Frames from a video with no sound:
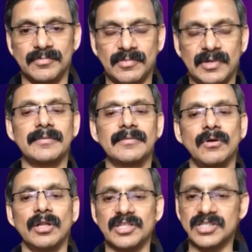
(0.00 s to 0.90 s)
right?
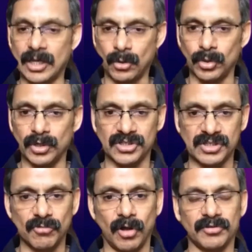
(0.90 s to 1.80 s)
All the stakeholders
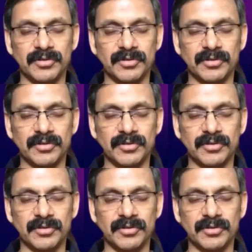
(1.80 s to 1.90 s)
involved,